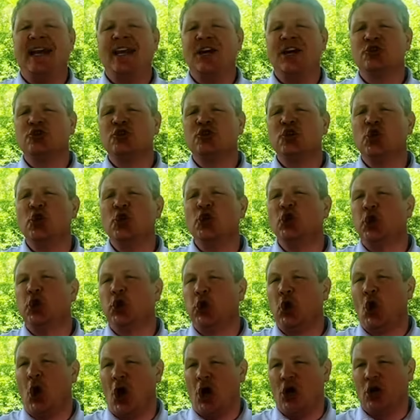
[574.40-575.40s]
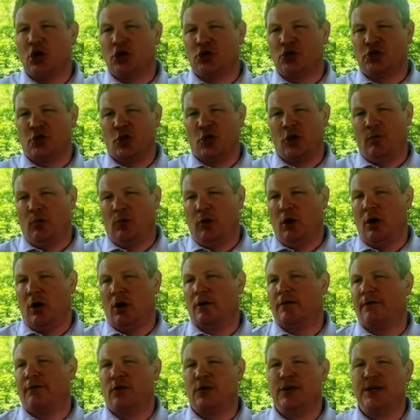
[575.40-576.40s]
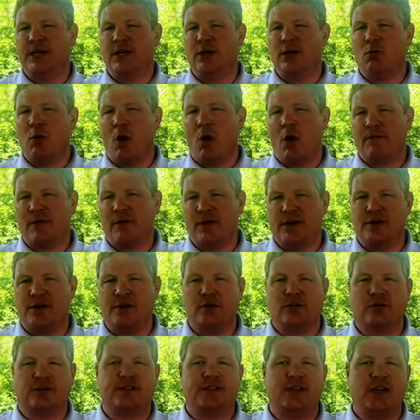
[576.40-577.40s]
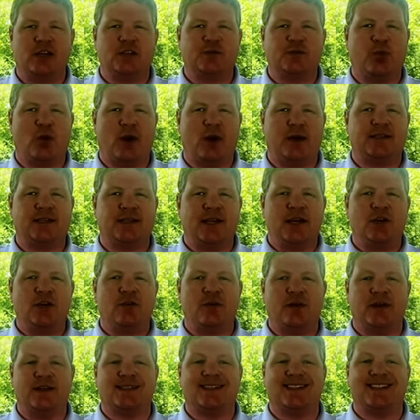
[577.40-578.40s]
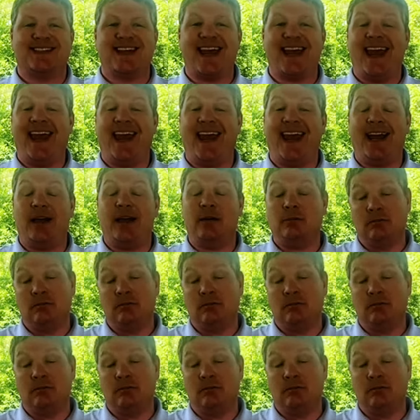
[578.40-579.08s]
here's a good longer term look for year over year sales price increases and